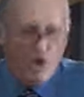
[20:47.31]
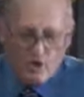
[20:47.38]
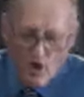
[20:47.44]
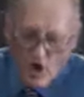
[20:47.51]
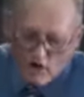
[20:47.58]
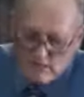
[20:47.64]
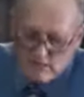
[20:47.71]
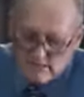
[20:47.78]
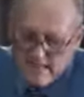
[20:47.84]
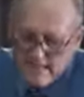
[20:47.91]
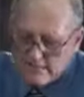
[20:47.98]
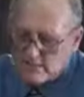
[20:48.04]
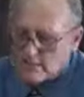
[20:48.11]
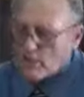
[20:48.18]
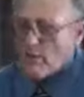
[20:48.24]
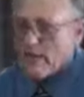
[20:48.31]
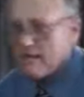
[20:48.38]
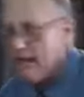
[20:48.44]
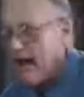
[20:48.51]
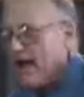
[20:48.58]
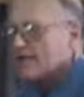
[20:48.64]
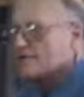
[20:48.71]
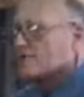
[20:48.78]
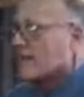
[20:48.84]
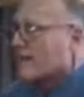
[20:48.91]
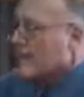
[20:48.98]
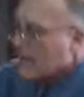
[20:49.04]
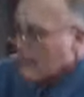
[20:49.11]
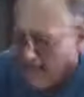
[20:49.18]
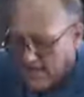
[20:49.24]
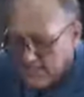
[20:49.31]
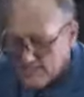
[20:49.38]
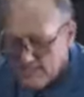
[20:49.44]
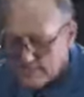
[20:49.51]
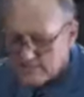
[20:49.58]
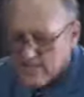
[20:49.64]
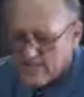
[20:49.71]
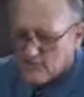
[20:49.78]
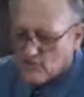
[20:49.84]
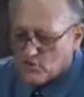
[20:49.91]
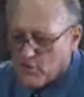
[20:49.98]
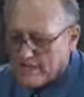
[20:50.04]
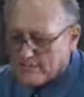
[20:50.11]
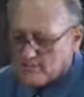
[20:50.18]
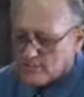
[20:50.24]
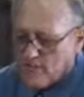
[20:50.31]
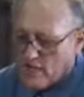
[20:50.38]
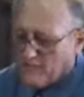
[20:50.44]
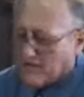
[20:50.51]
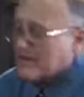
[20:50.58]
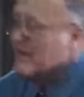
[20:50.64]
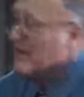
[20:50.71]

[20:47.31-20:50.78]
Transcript: God said to Elisha, and Elisha said to his servant,